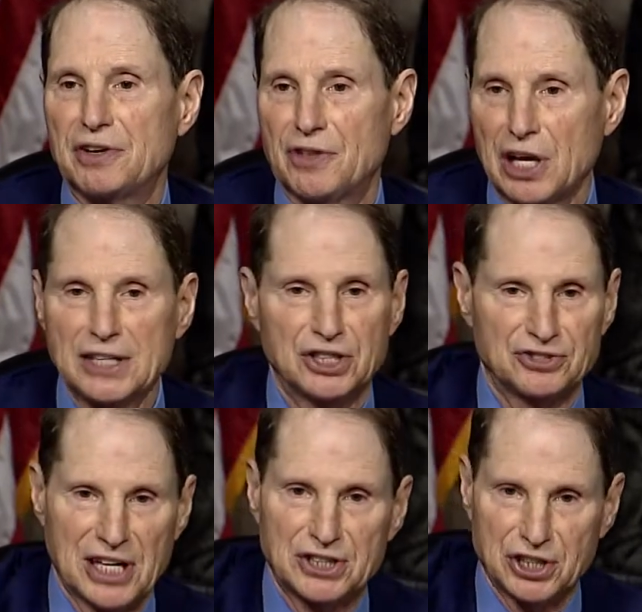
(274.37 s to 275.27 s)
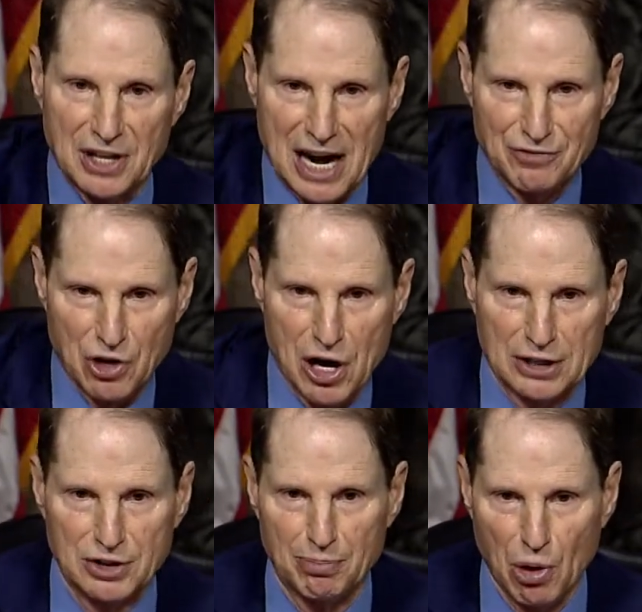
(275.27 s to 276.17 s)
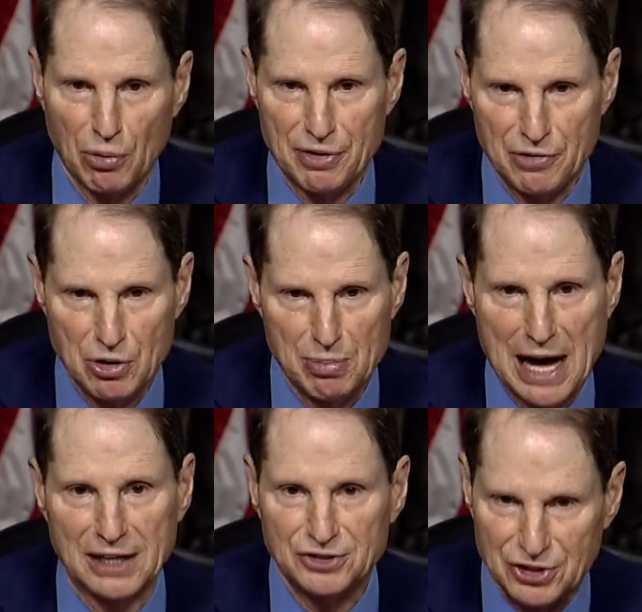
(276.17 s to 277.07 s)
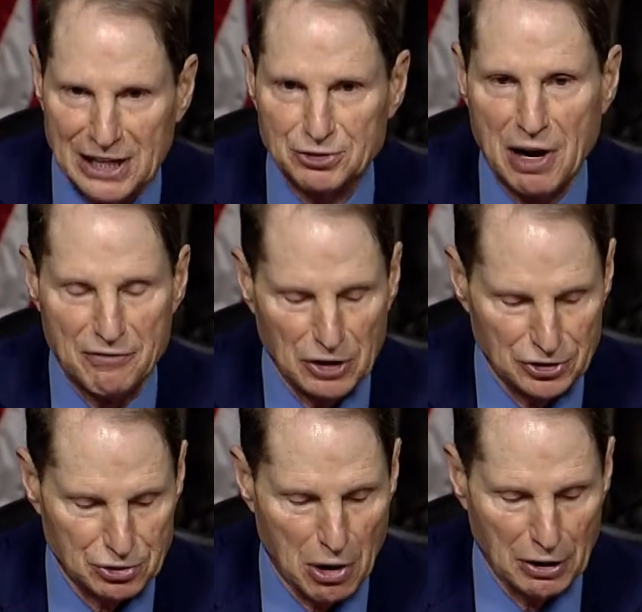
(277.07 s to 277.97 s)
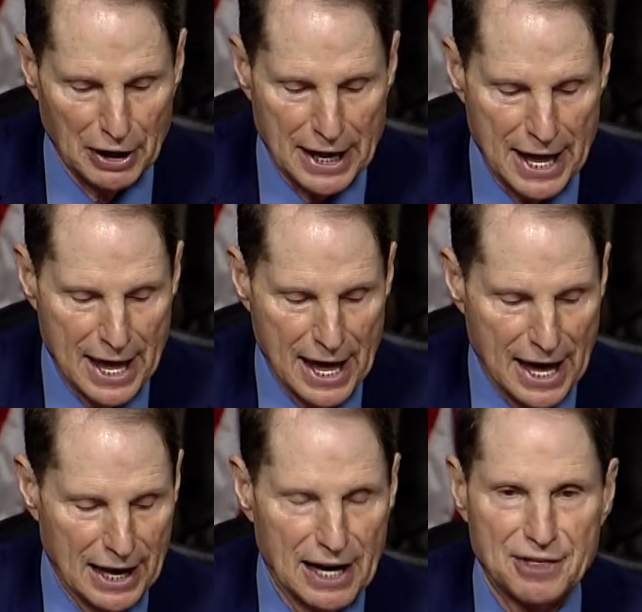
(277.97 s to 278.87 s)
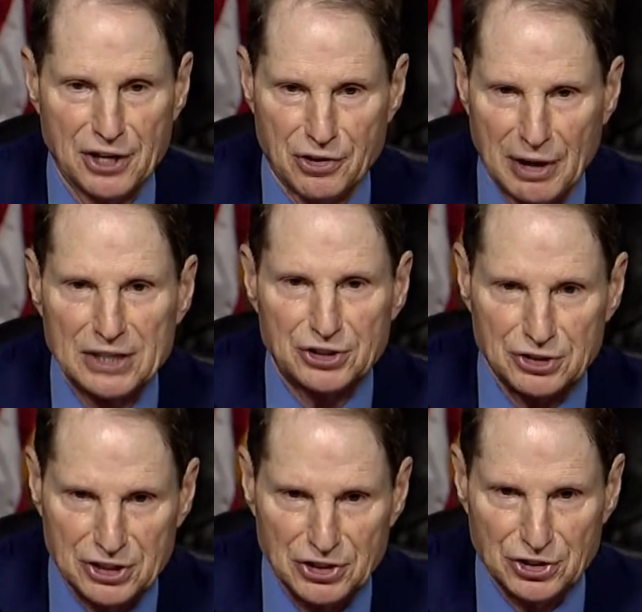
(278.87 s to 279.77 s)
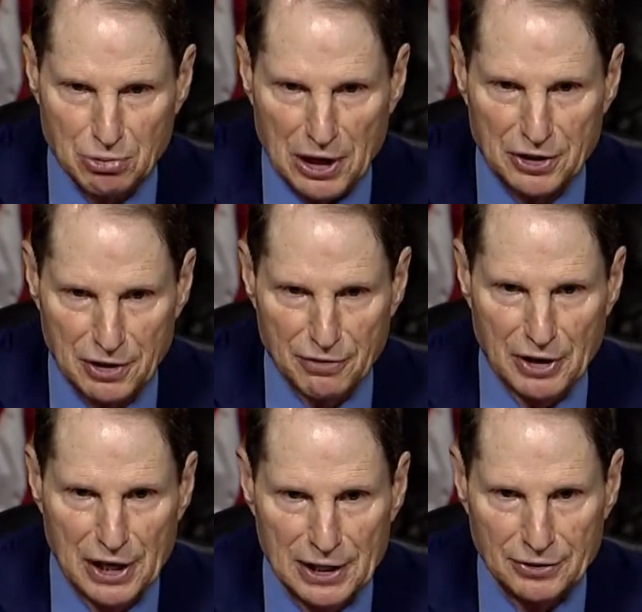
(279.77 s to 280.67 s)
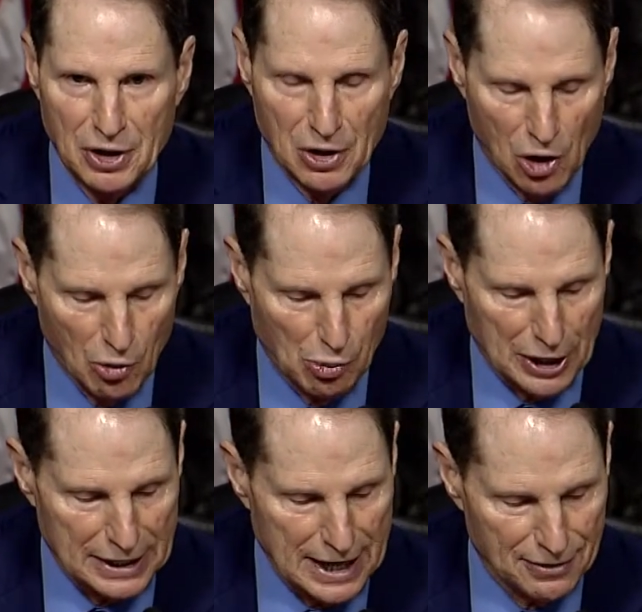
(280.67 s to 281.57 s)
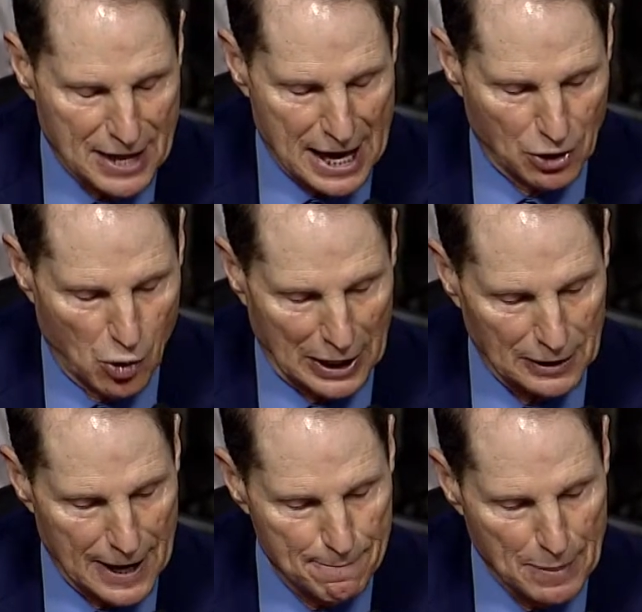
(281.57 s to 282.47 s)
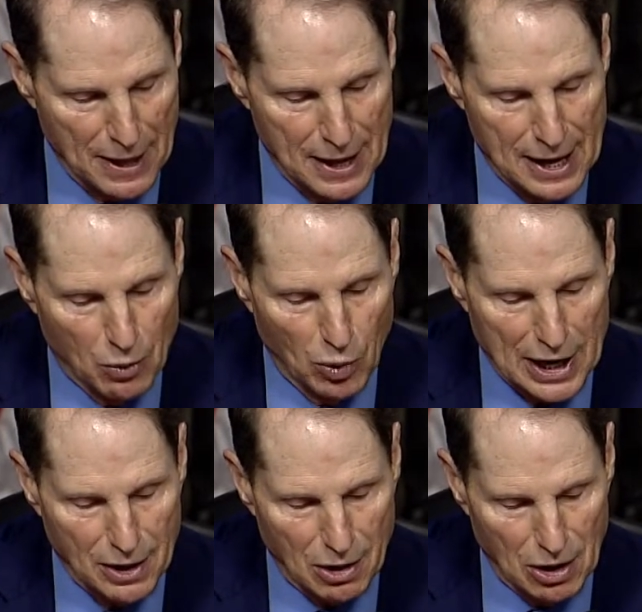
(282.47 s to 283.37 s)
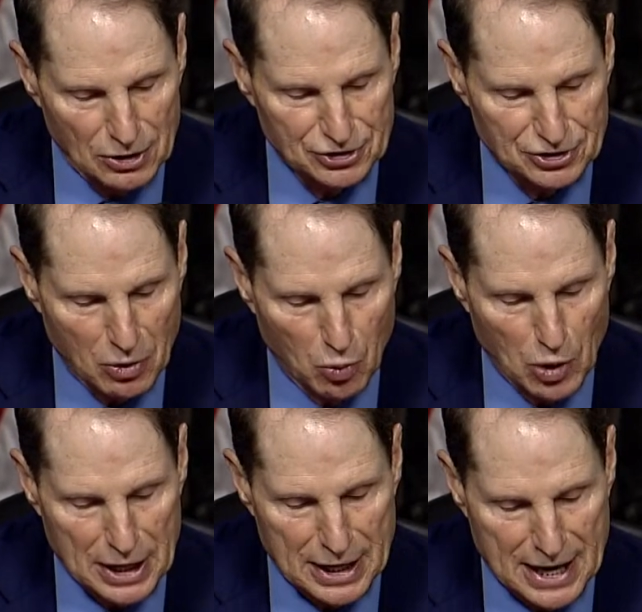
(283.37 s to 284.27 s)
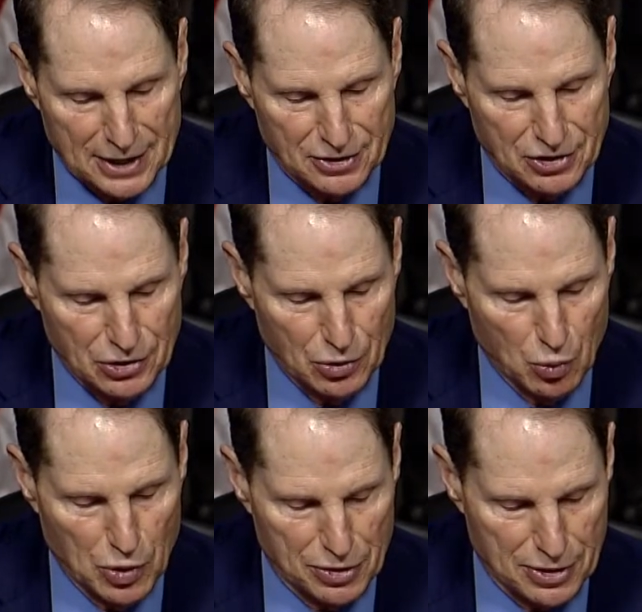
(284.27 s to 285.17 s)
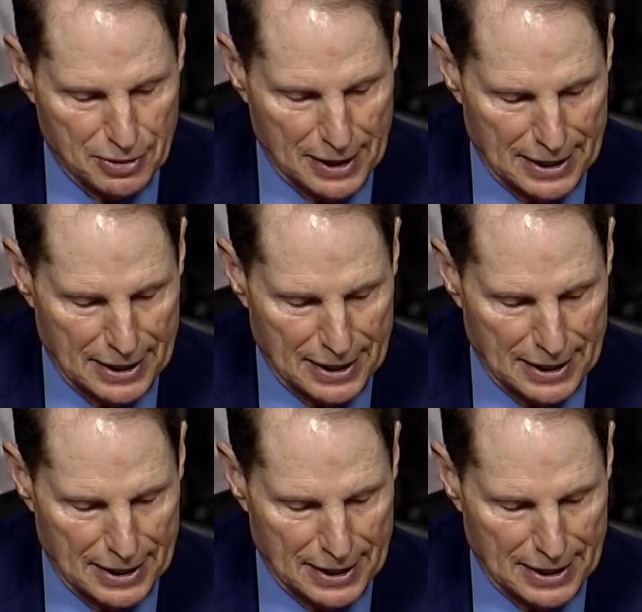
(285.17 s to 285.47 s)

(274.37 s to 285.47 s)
of the legislation that I've talked to both of you about it. So that's why I feel strongly, and I think your answer is constructive, and hope we can get that quickly. What I also want to get to with